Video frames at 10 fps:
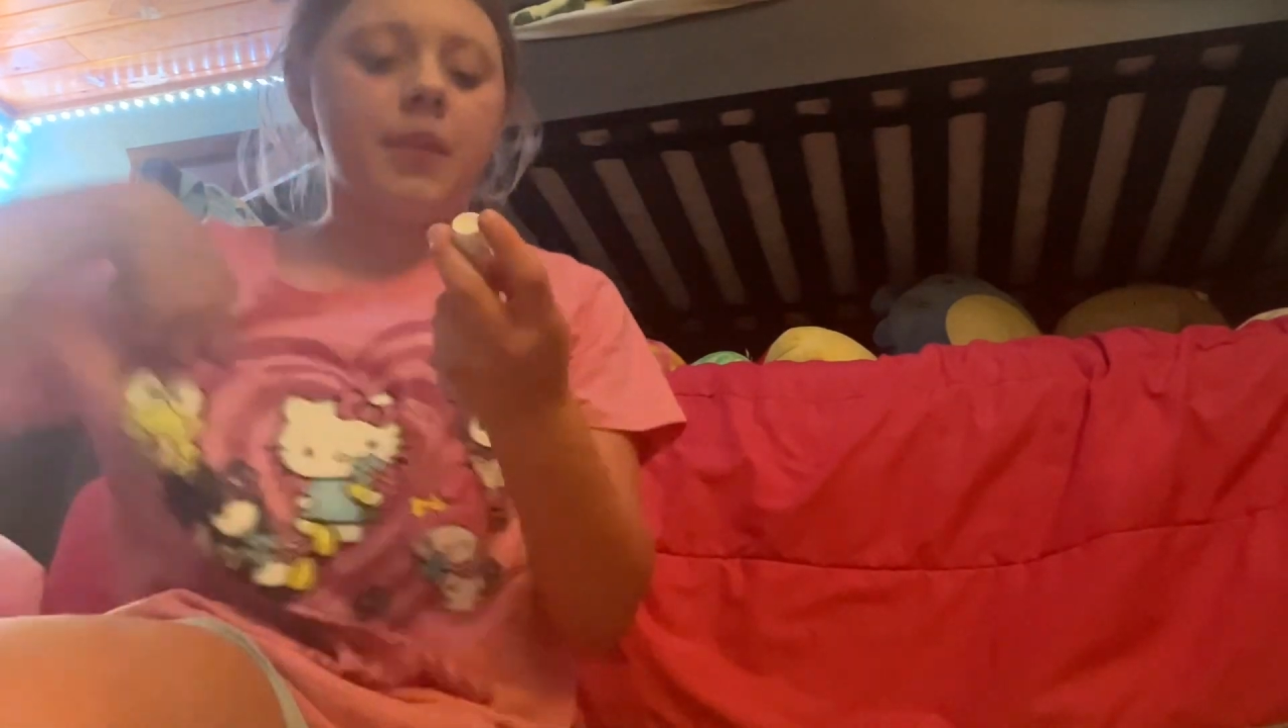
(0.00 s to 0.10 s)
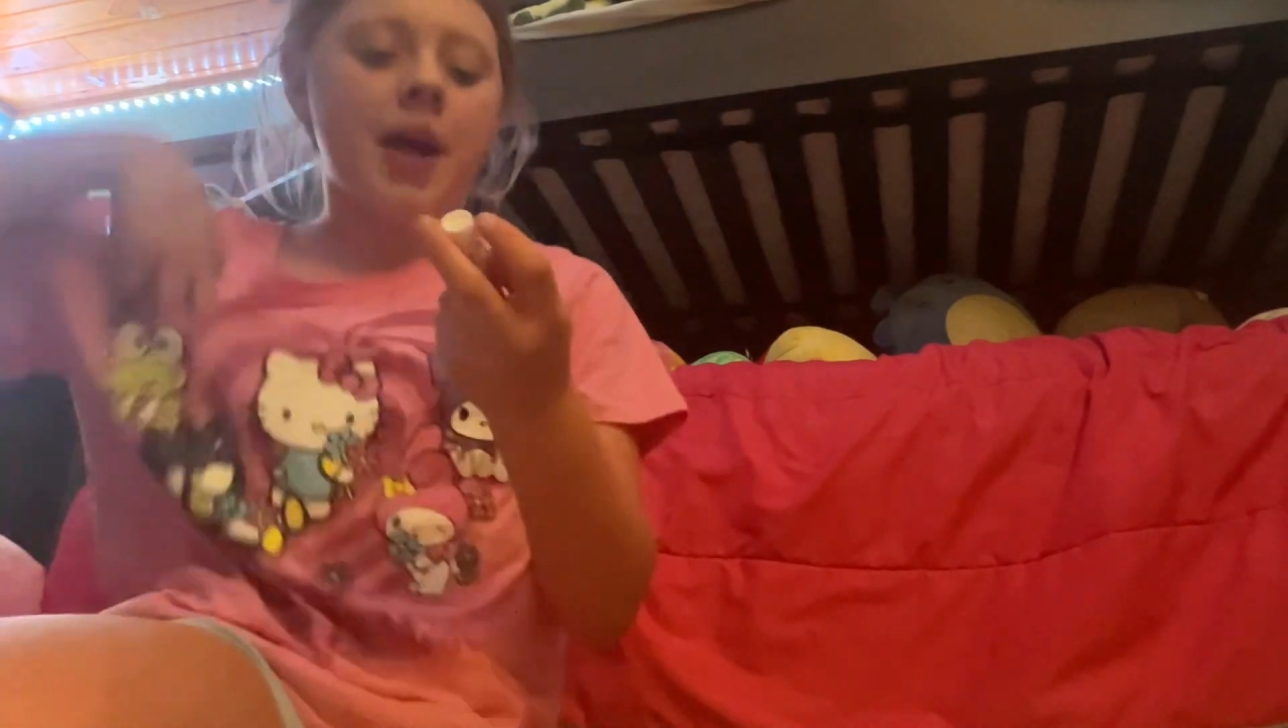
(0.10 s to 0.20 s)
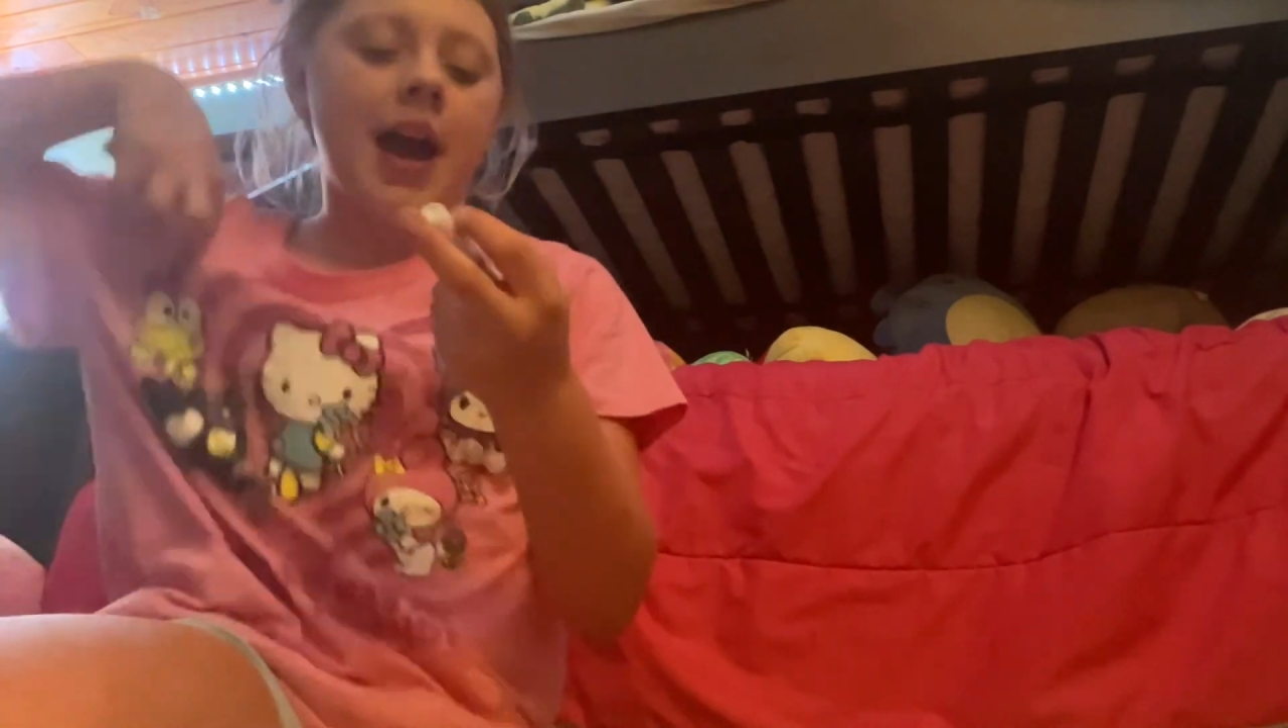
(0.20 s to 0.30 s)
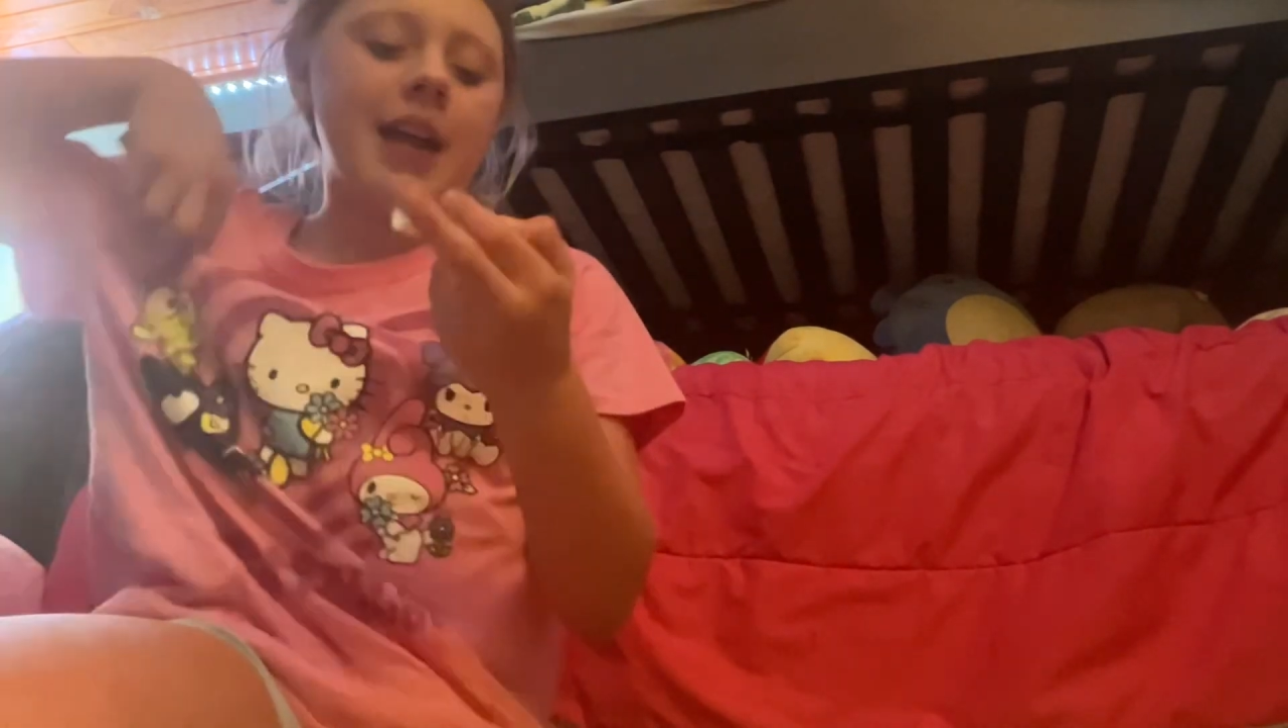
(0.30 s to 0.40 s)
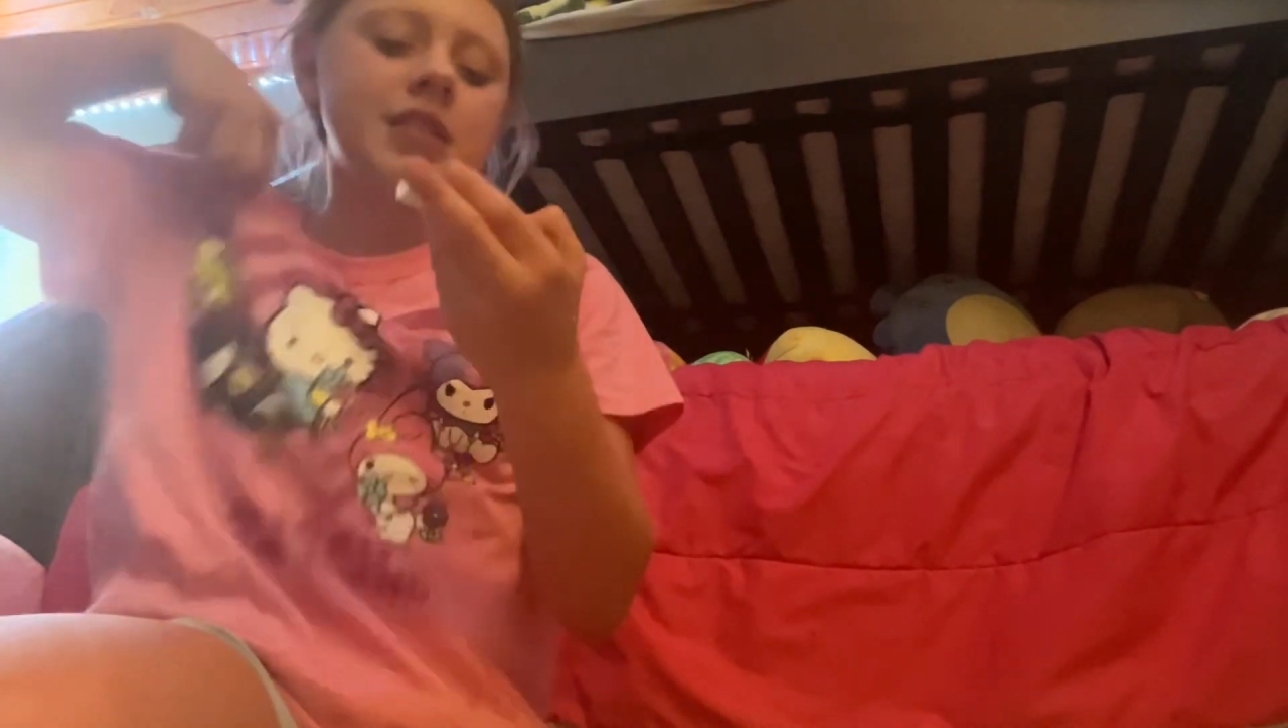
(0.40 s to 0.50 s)

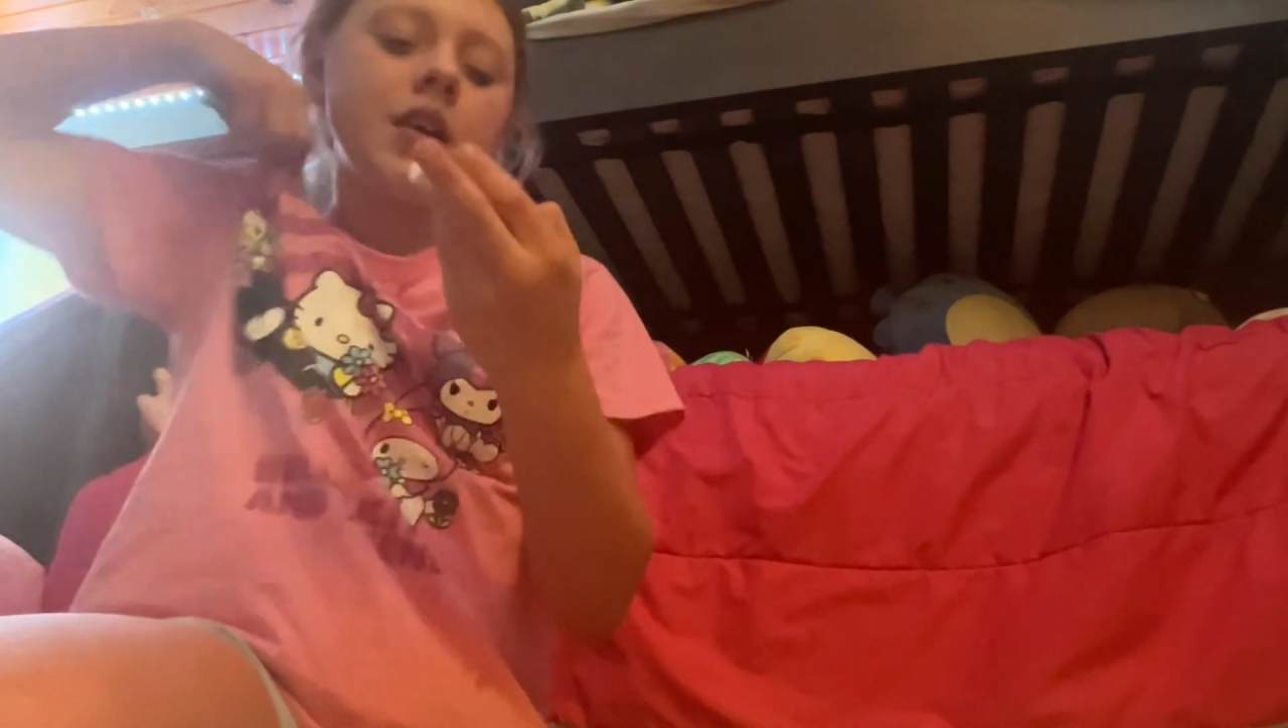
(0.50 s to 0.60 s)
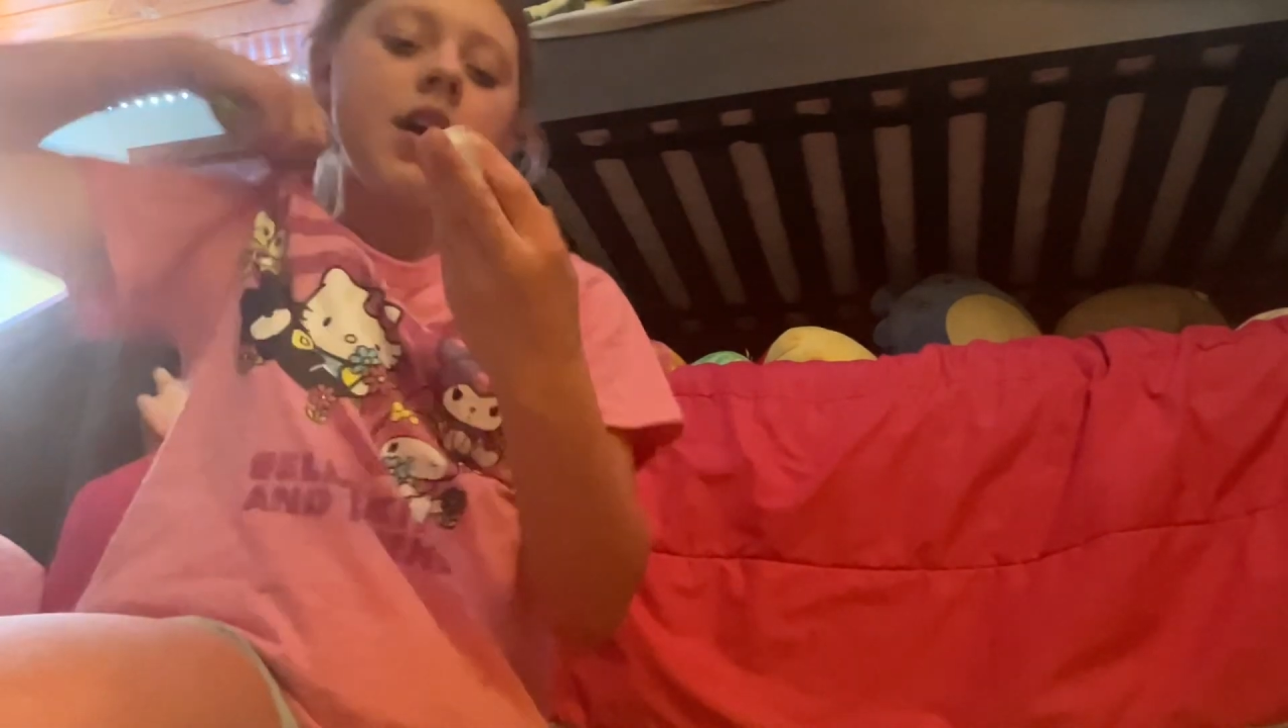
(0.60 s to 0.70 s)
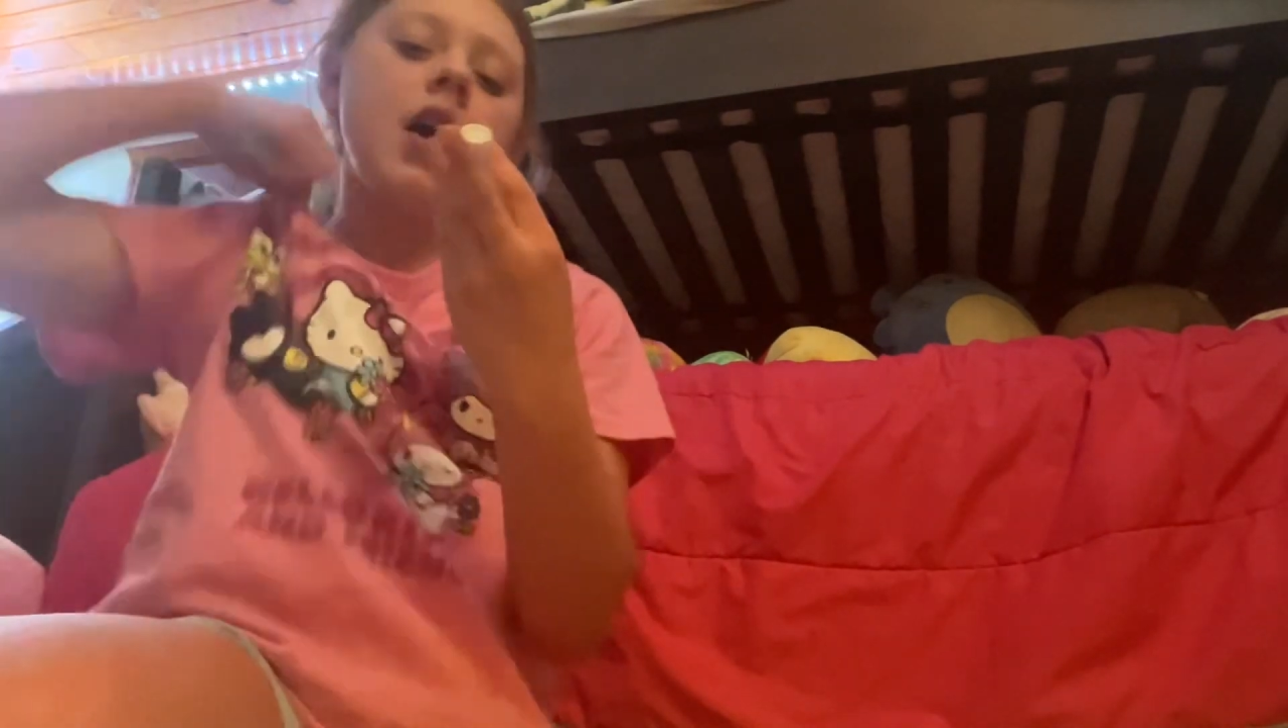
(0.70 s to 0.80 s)
passed.